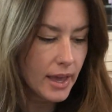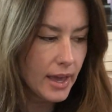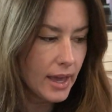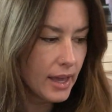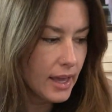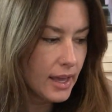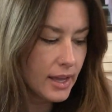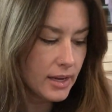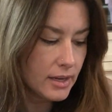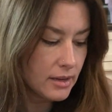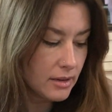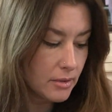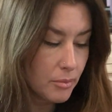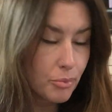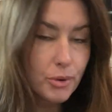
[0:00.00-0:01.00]
and
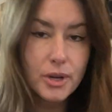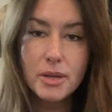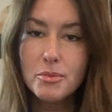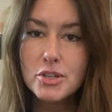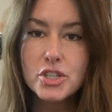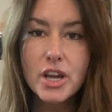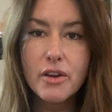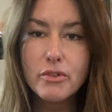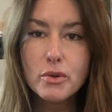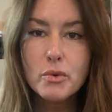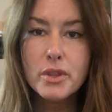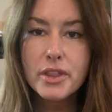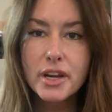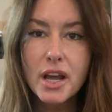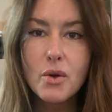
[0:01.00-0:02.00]
pretty much
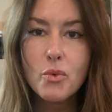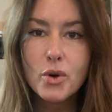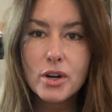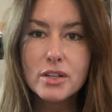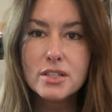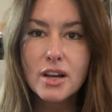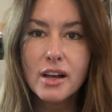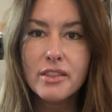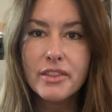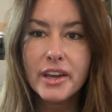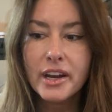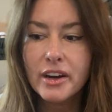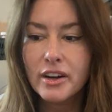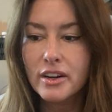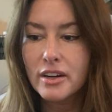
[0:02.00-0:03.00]
everyone that I worked on
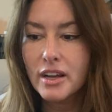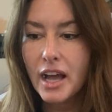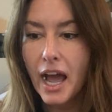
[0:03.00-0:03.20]
there